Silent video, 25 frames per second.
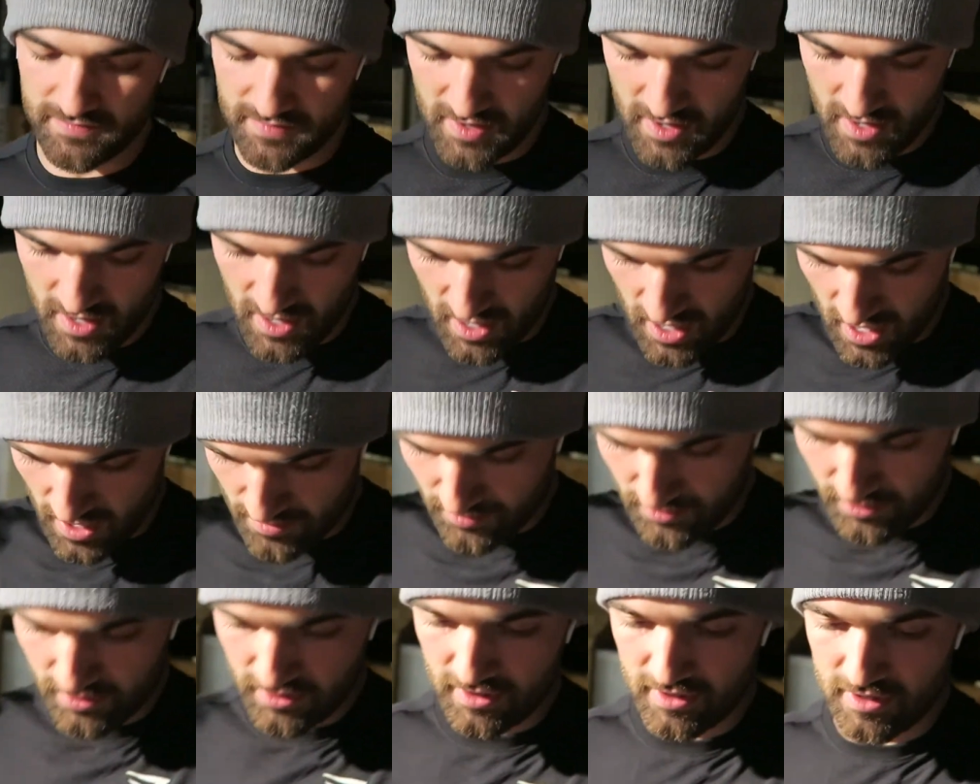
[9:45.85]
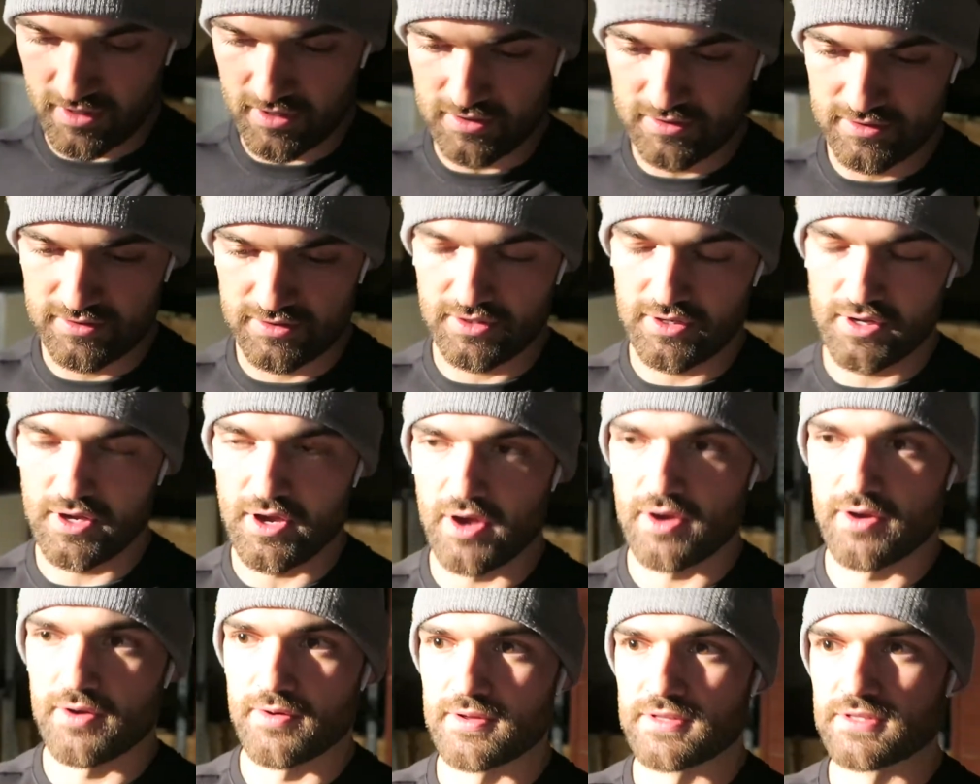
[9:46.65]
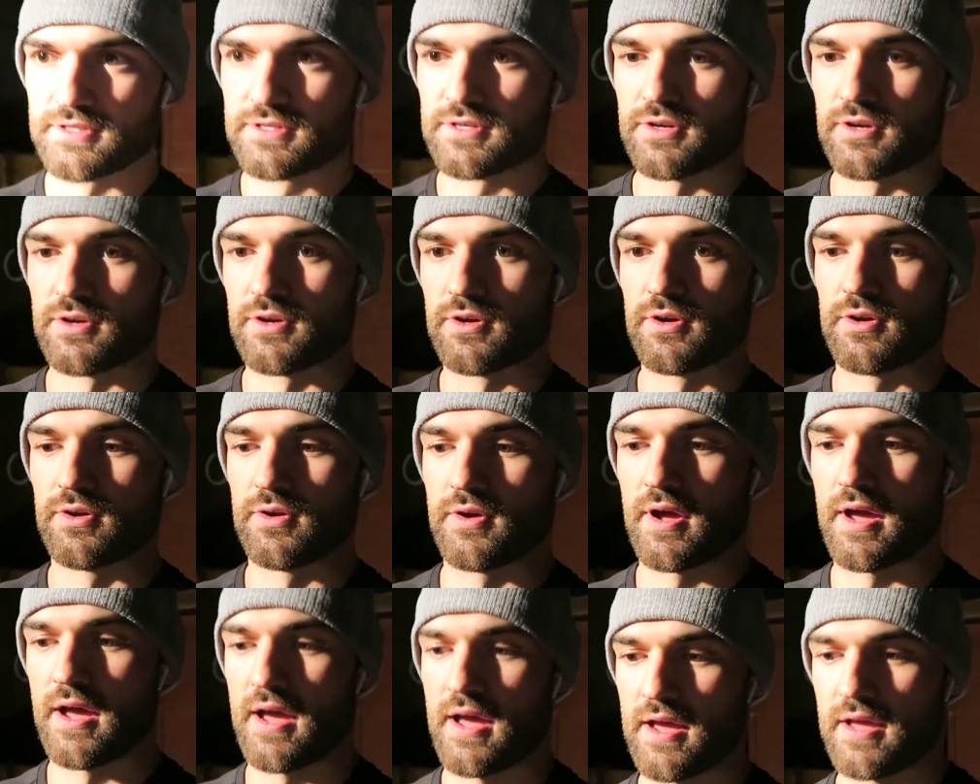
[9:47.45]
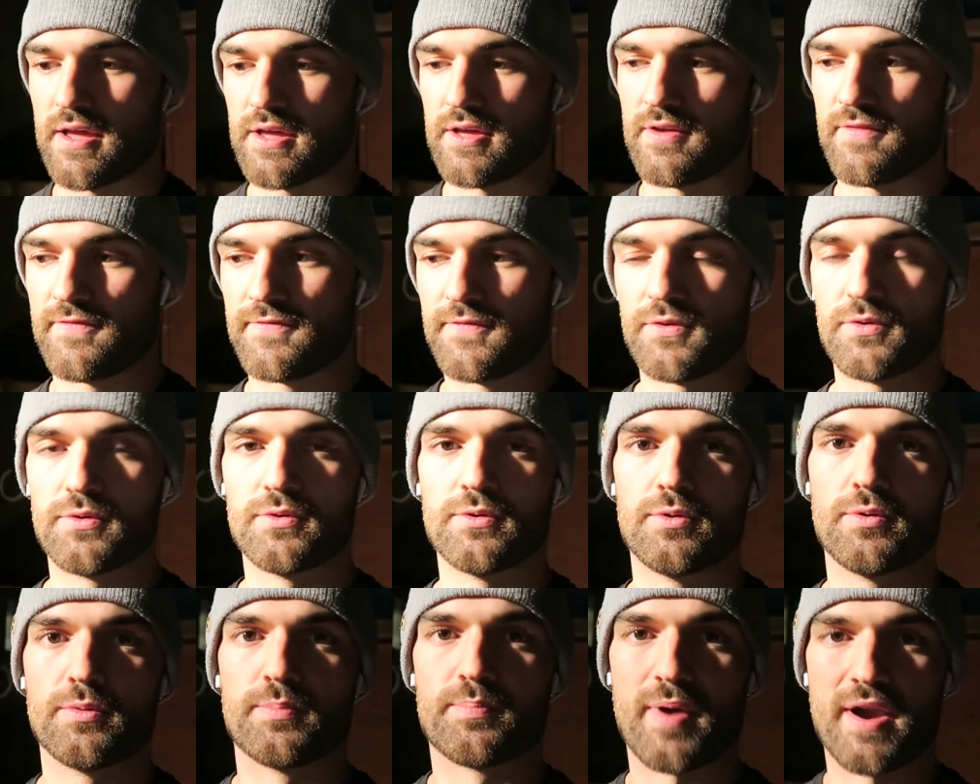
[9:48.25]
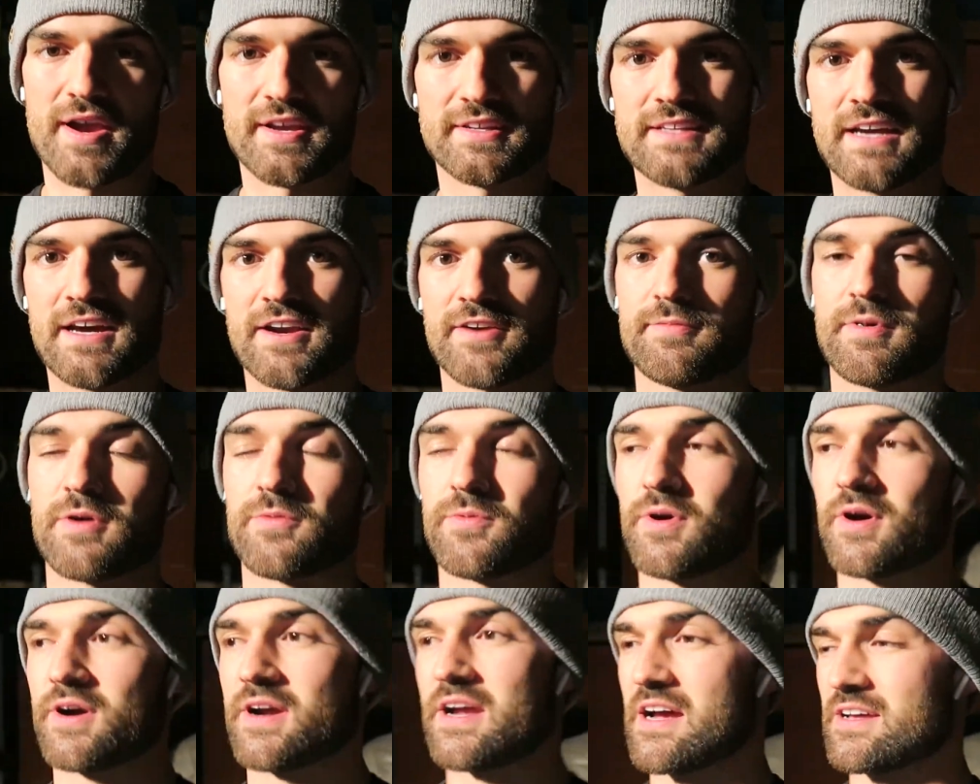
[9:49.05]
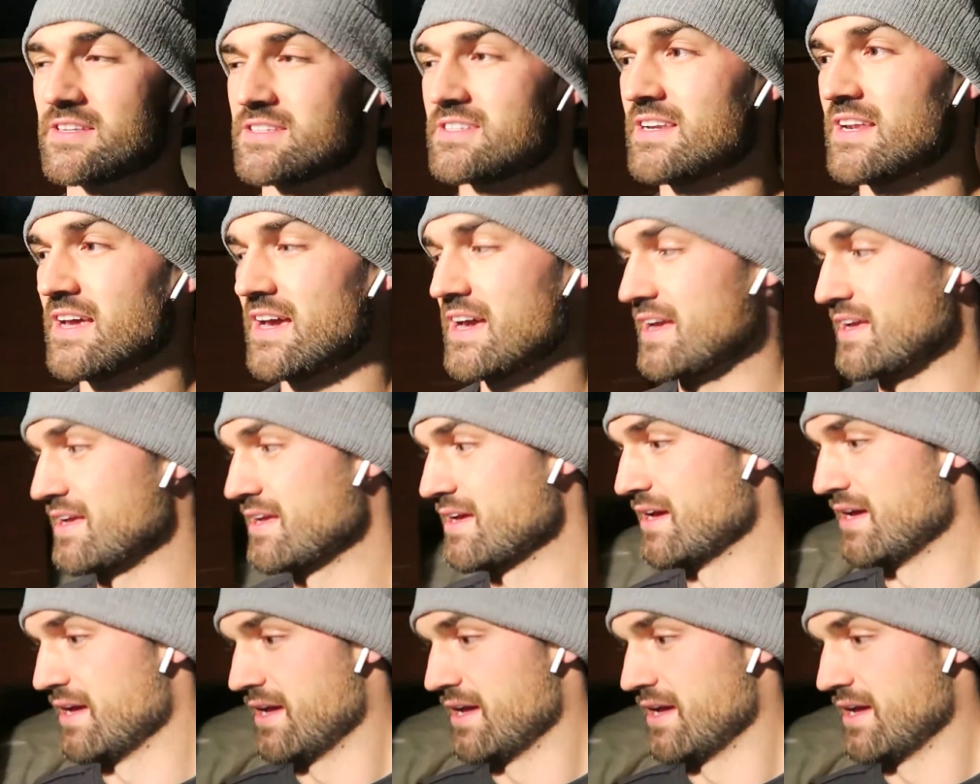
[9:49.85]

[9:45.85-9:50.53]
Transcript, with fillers: I'm not going to go into a full breakdown of my workout today.